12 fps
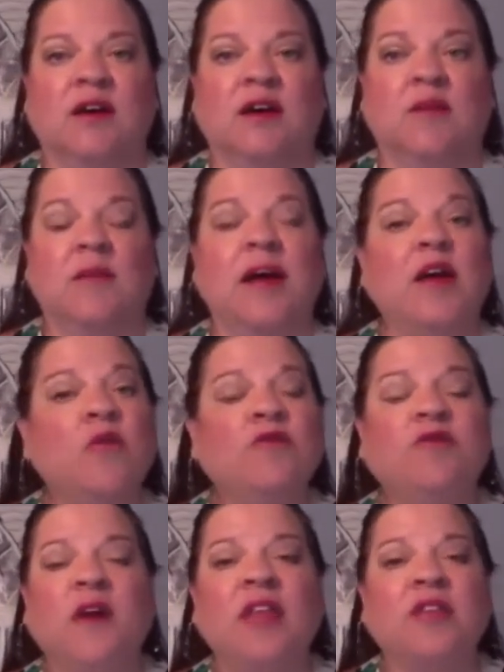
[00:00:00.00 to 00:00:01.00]
My own
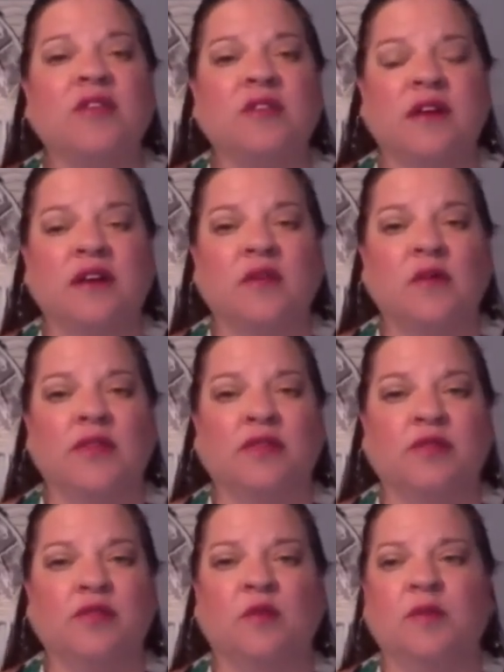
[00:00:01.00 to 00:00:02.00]
father, I went
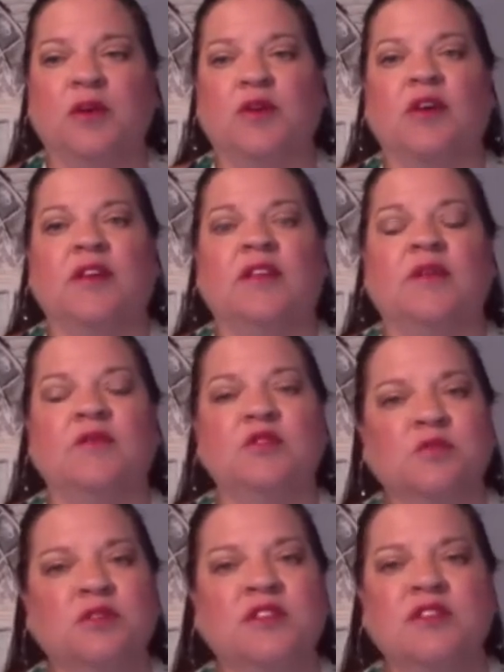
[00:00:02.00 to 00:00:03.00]
through a period that
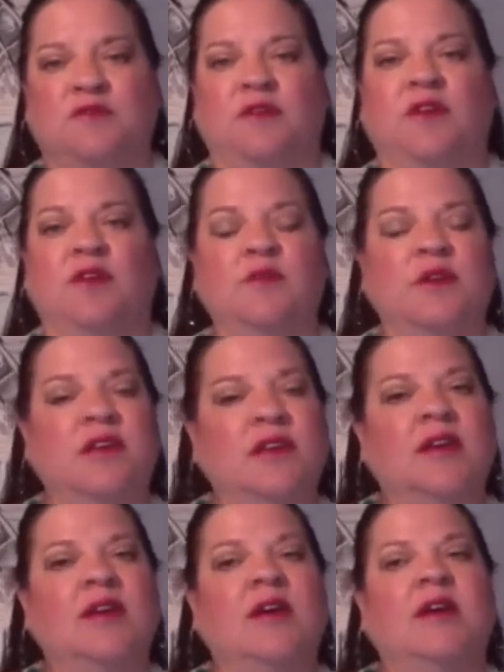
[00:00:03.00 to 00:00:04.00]
was really difficult when
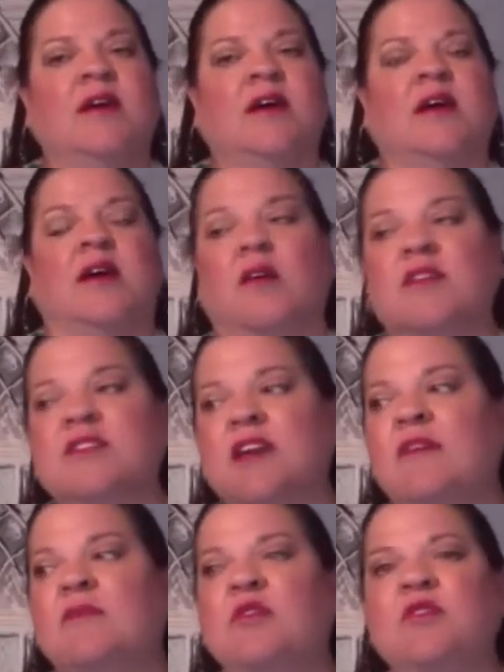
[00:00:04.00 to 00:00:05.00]
he got
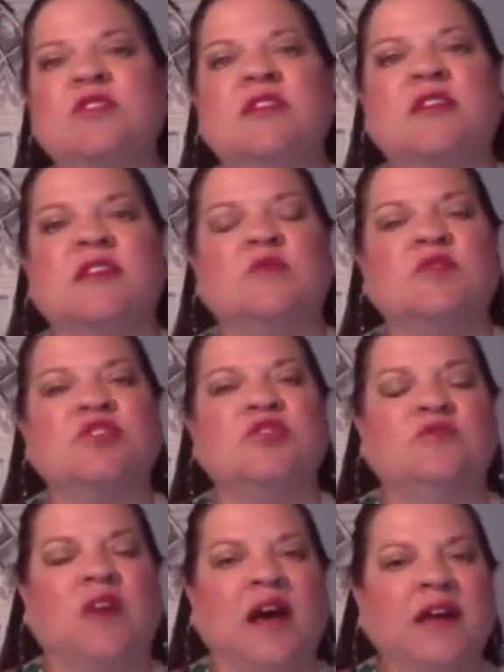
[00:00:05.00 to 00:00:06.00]
Alzheimer's and then was
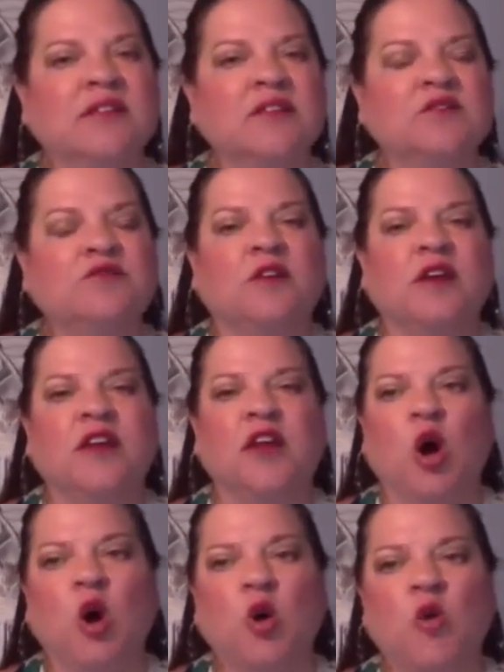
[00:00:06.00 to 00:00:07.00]
too violent for any
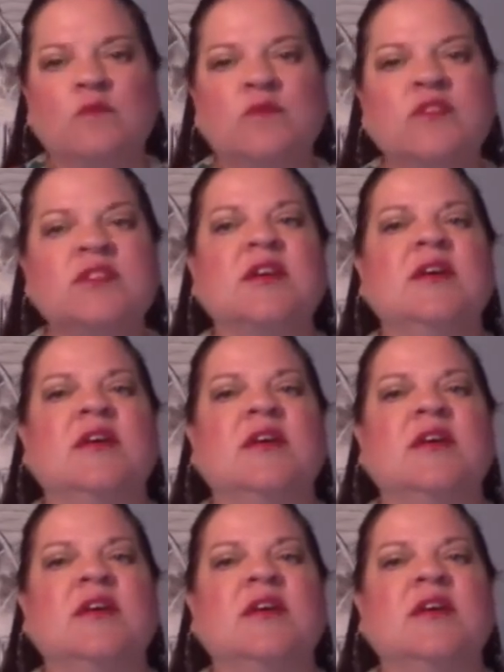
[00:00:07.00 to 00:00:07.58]
homes,